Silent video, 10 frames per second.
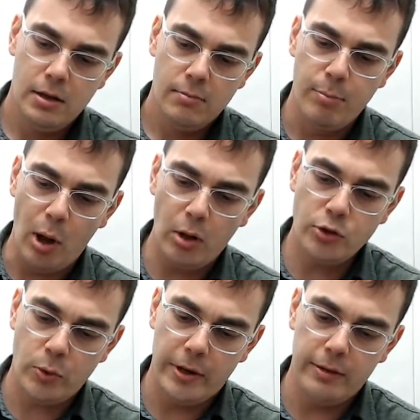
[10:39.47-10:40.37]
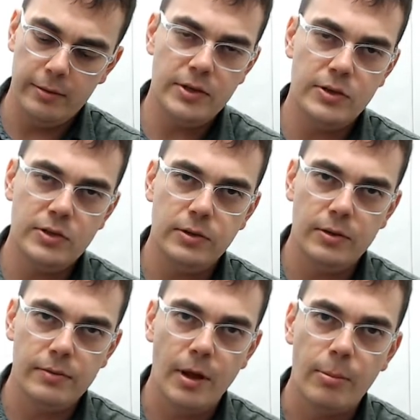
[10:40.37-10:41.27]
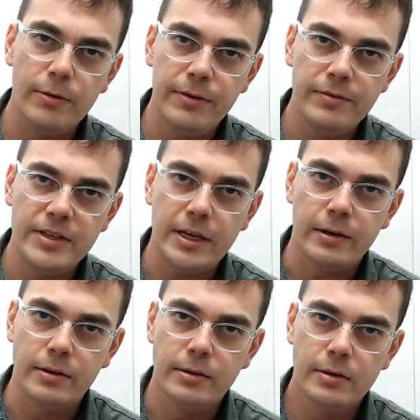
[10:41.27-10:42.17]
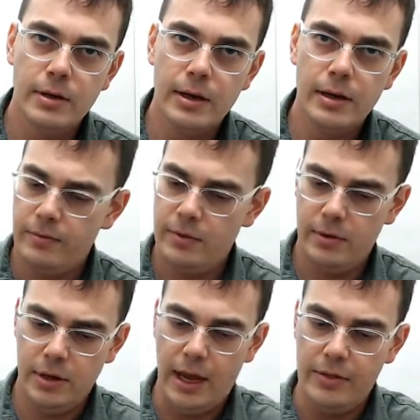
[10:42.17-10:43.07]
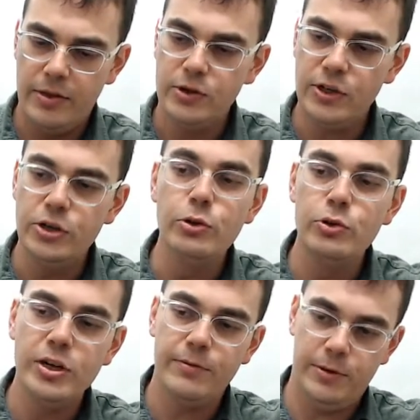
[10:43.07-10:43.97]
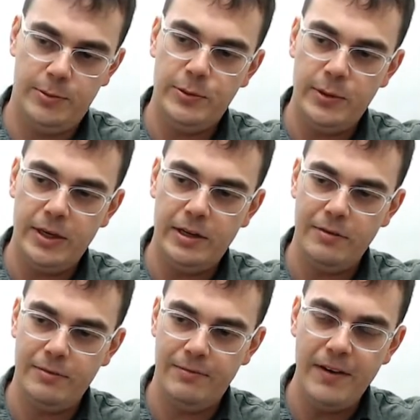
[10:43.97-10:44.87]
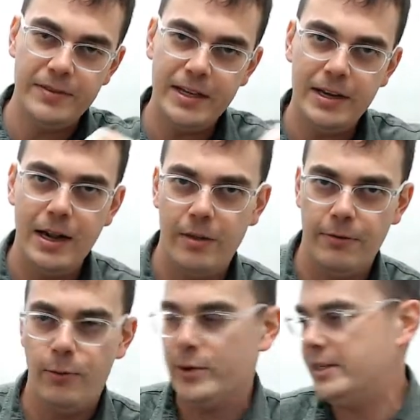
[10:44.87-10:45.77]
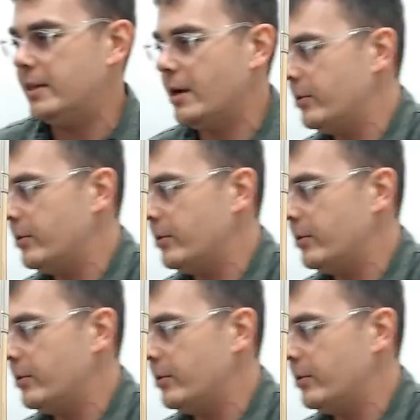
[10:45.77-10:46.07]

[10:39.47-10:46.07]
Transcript: ball joint. This is number 15. There's a huge difference between 15 and the 14 that we